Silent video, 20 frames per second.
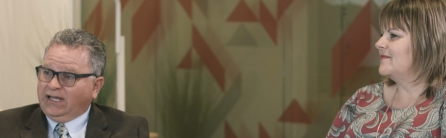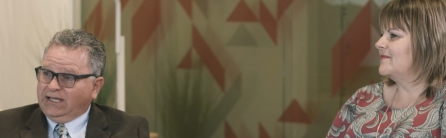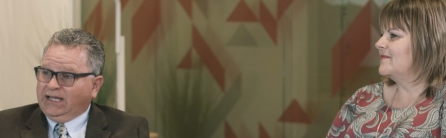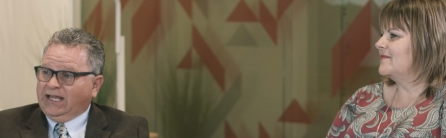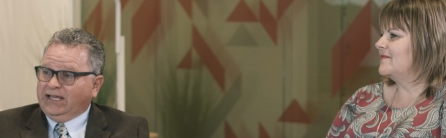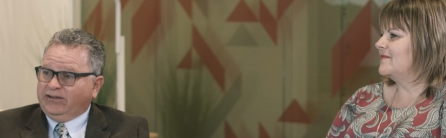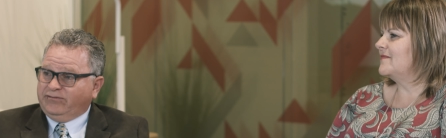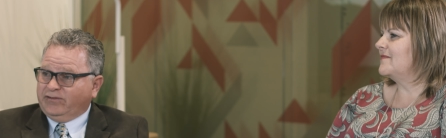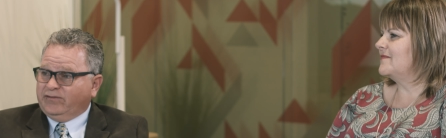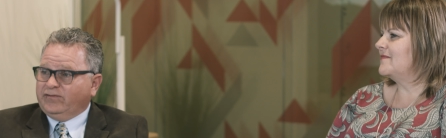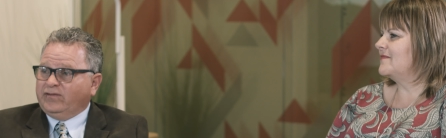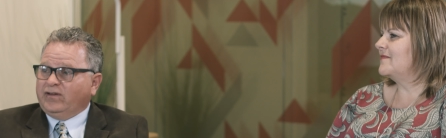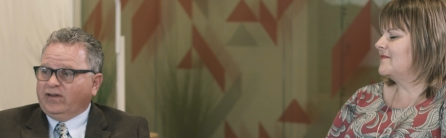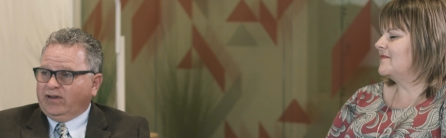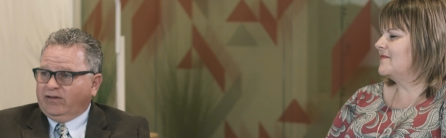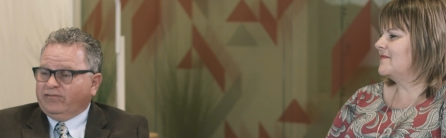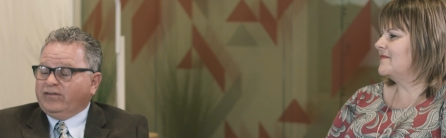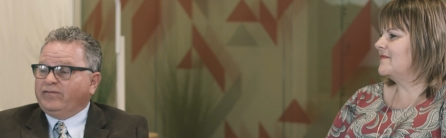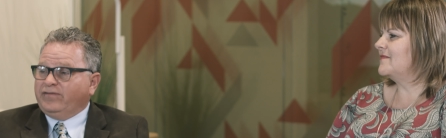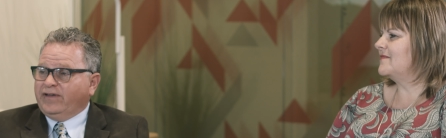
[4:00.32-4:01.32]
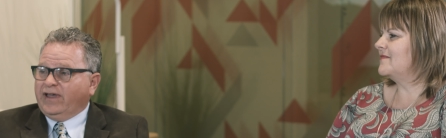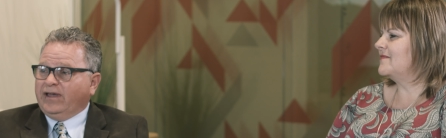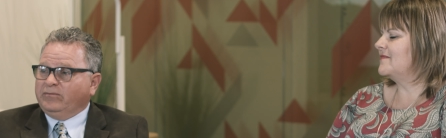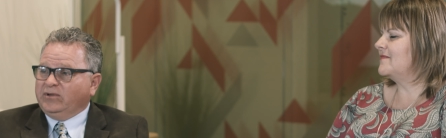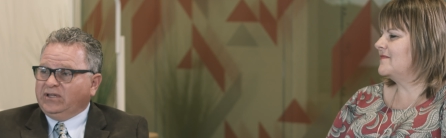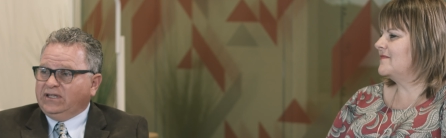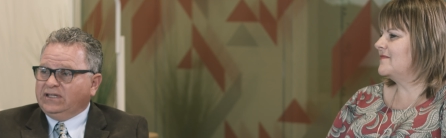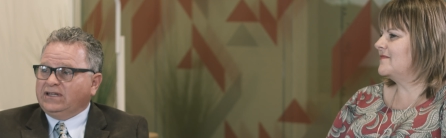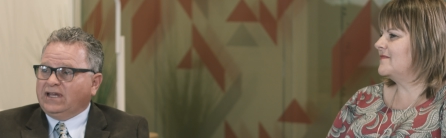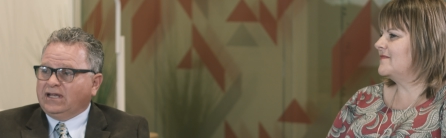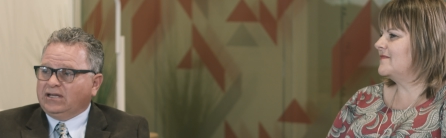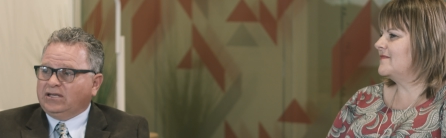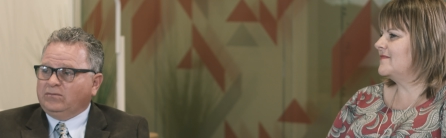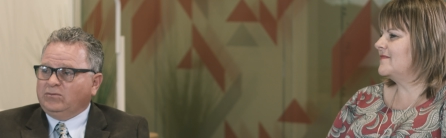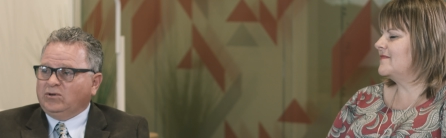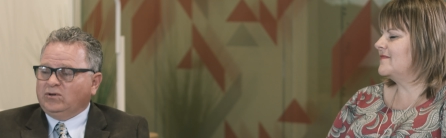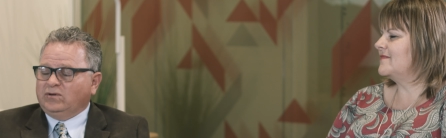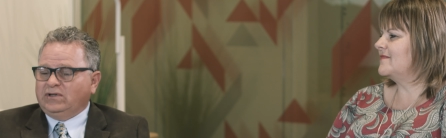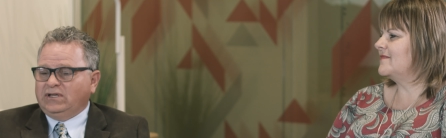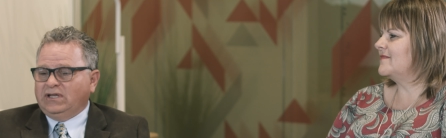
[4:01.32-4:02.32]
Speaker 1: a life of a, of a family in that
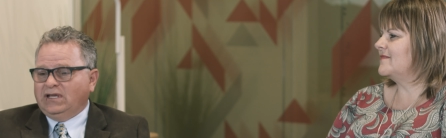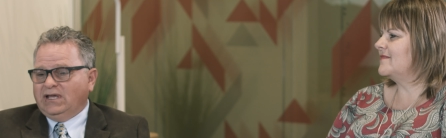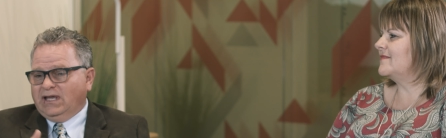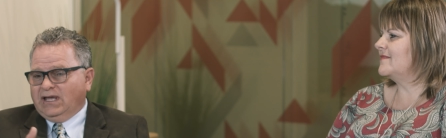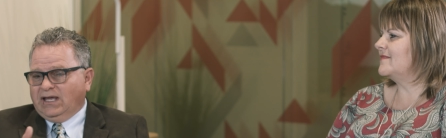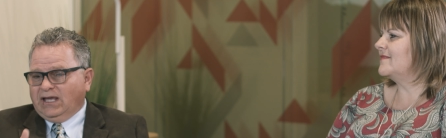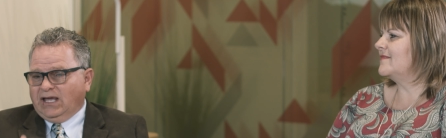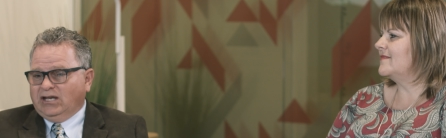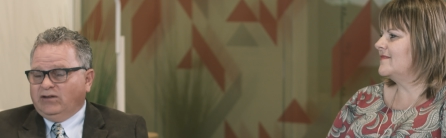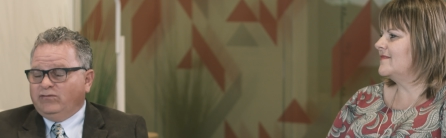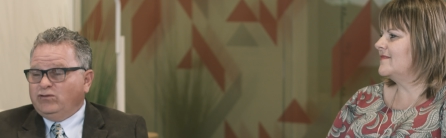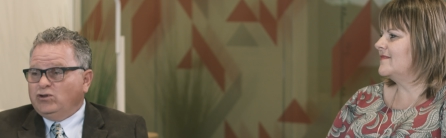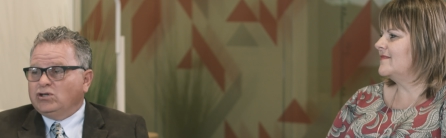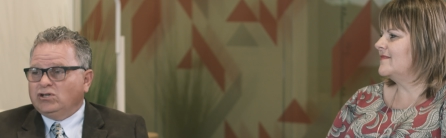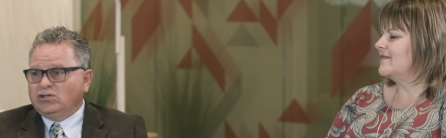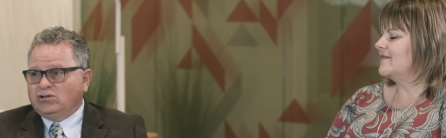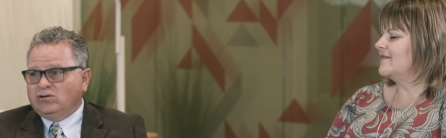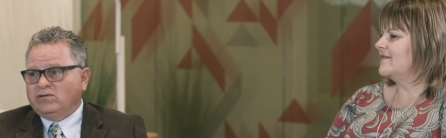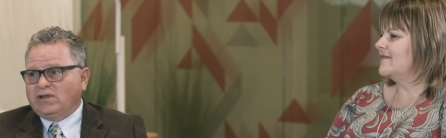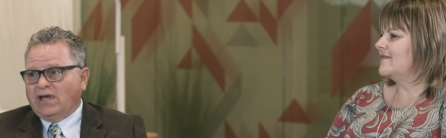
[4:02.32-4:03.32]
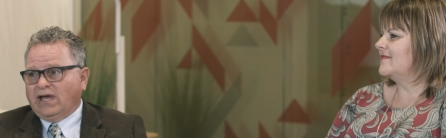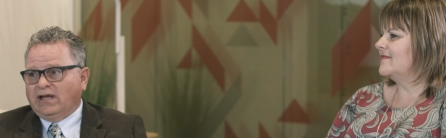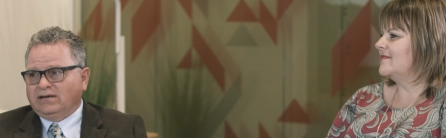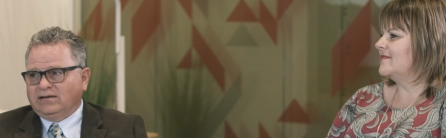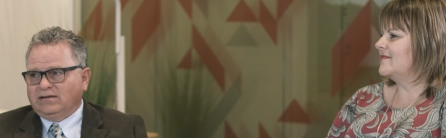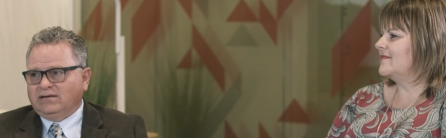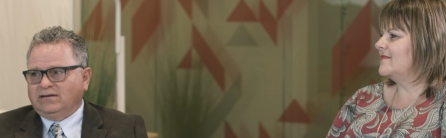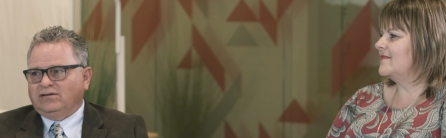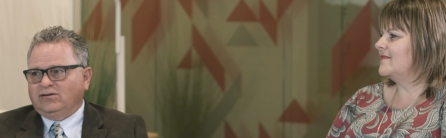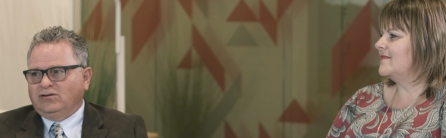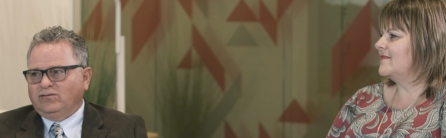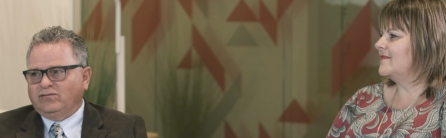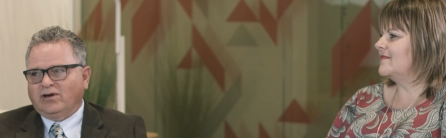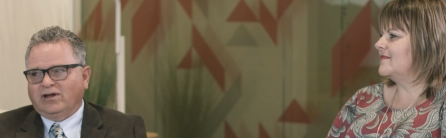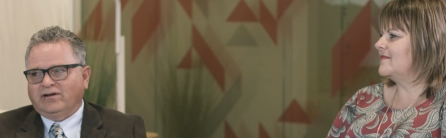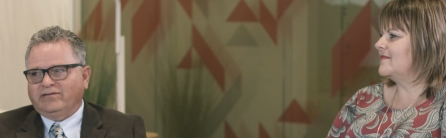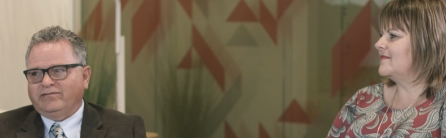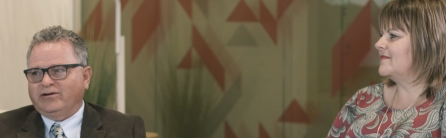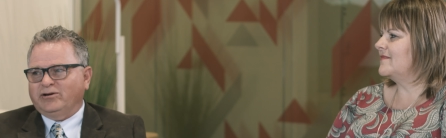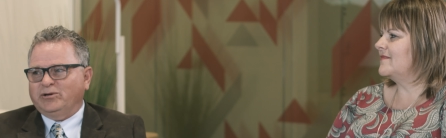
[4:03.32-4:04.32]
community. And if you can do that, you've
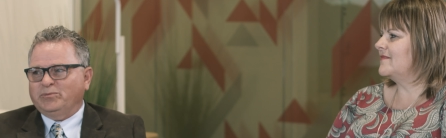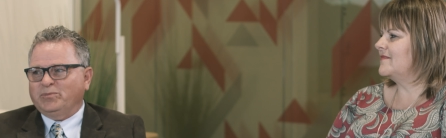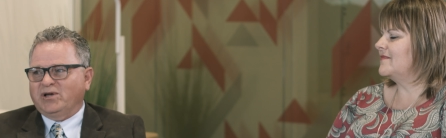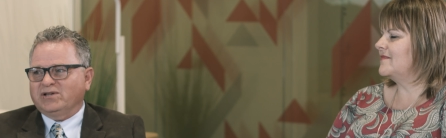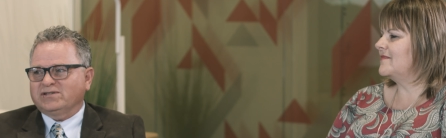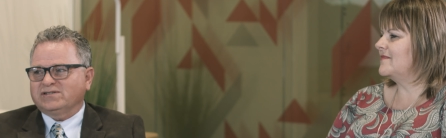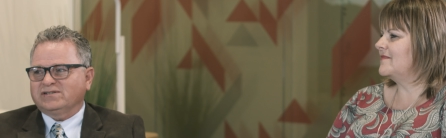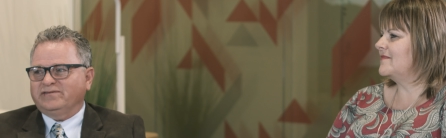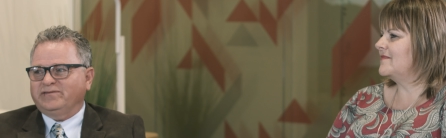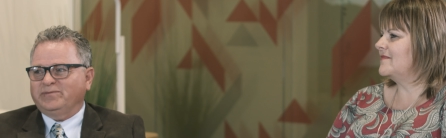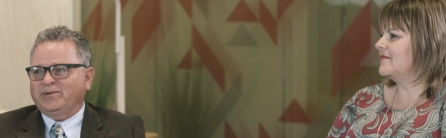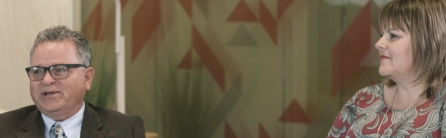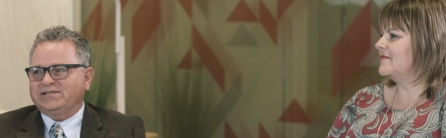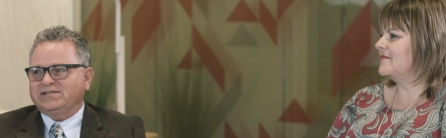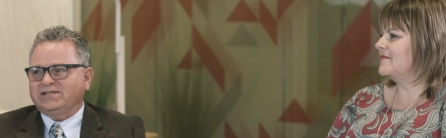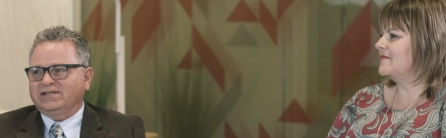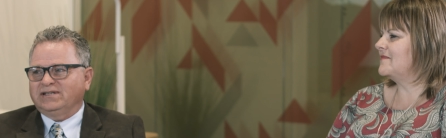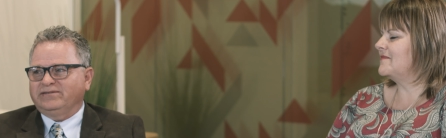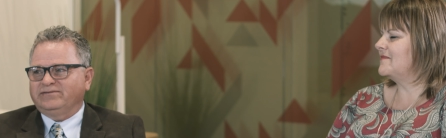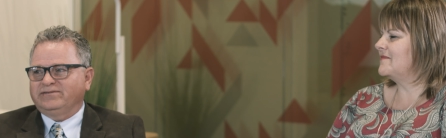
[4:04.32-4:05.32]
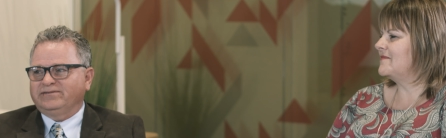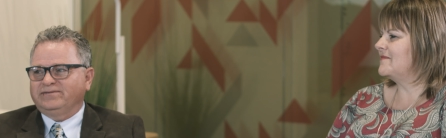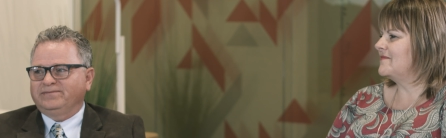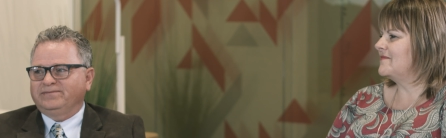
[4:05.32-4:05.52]
got a very positive place to live.